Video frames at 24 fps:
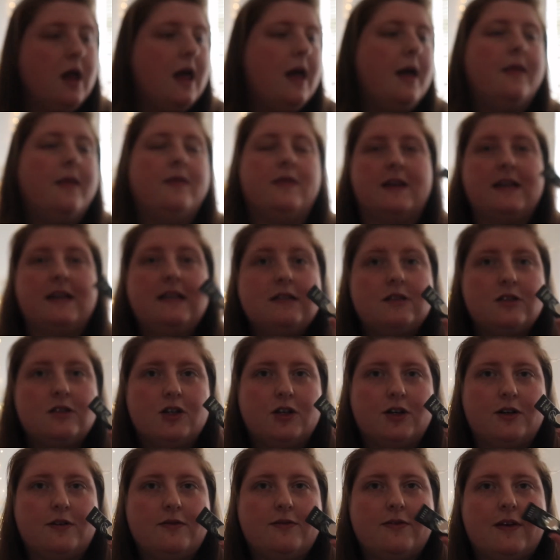This
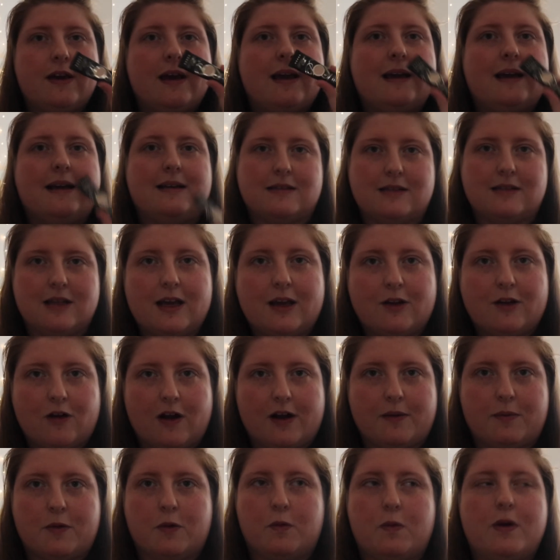stuff is
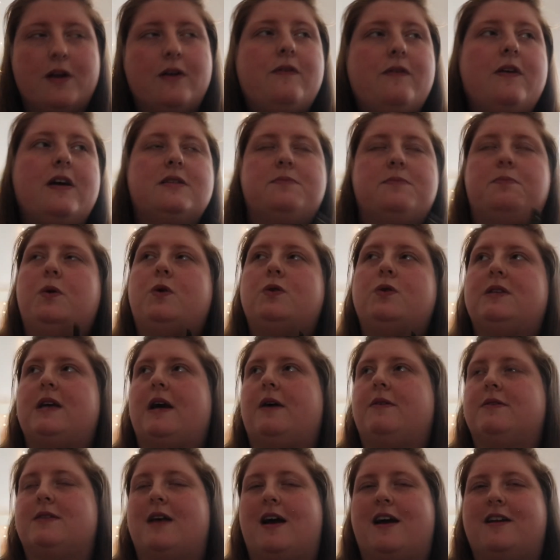incredible. When I first bought it, I
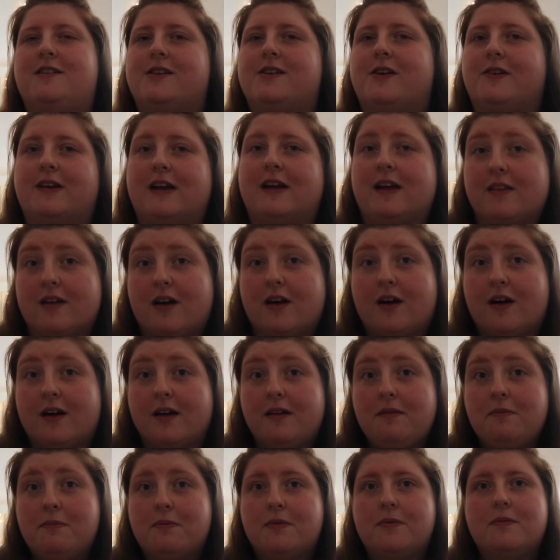was like, I don't get the
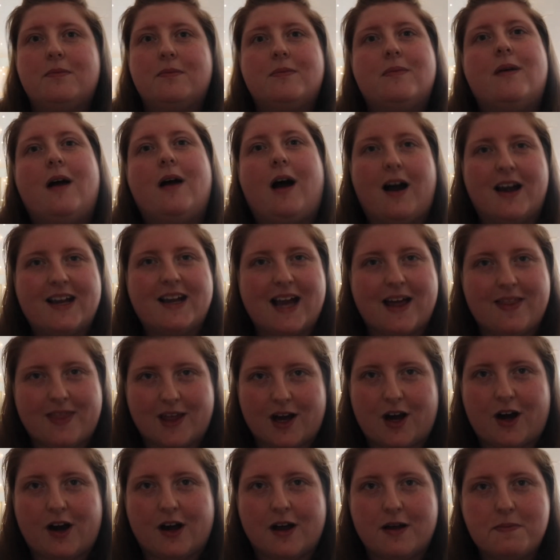hype. I get the
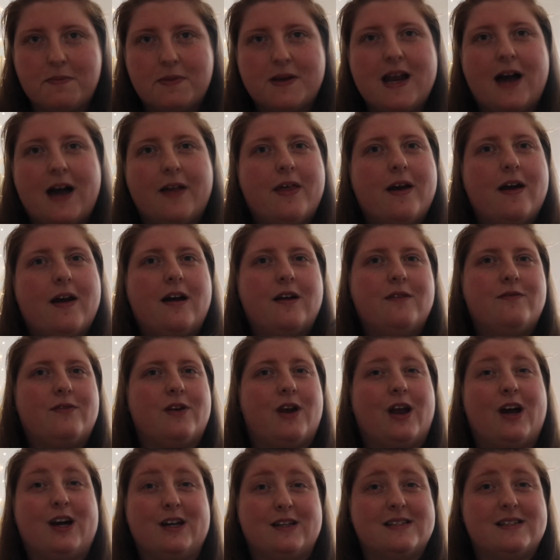hype. Now that I've
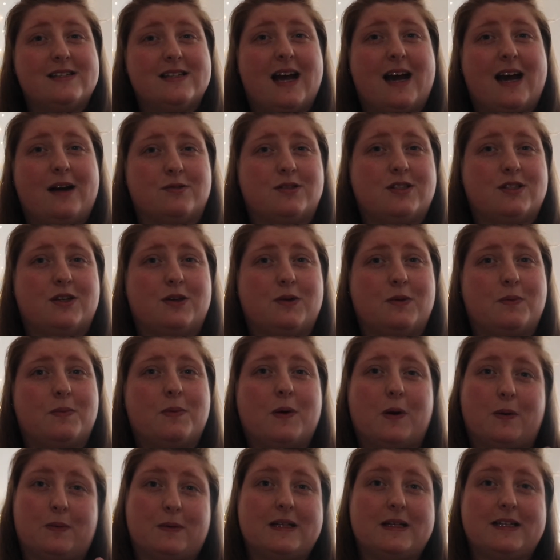learnt how to
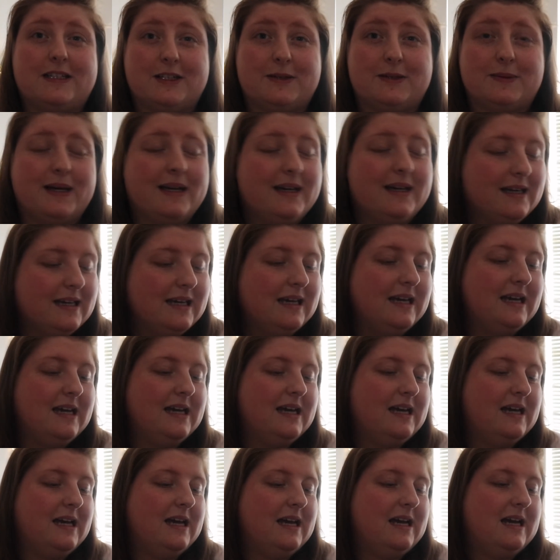properly do it
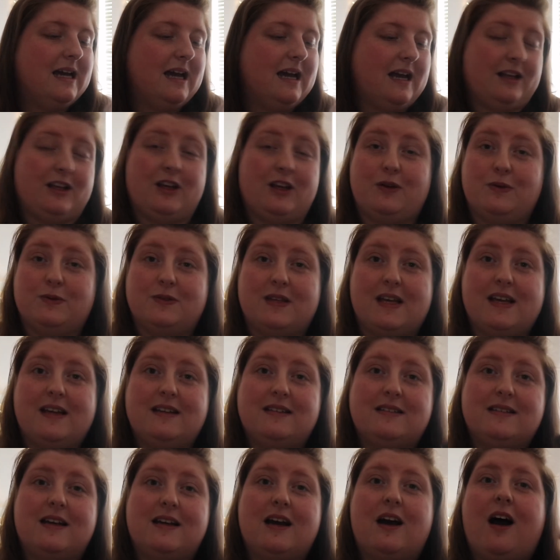and use
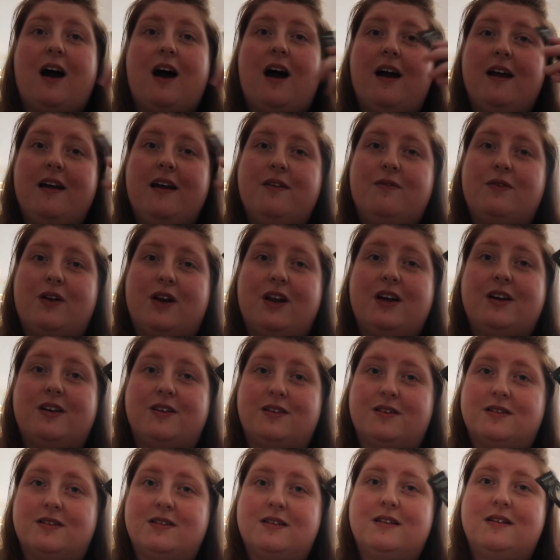it, I have
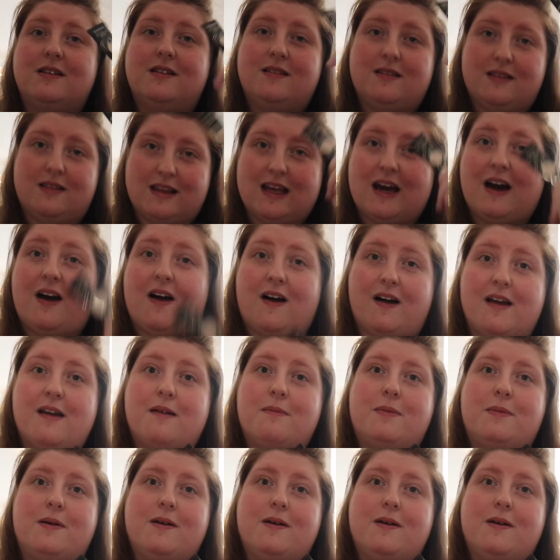learnt the hype.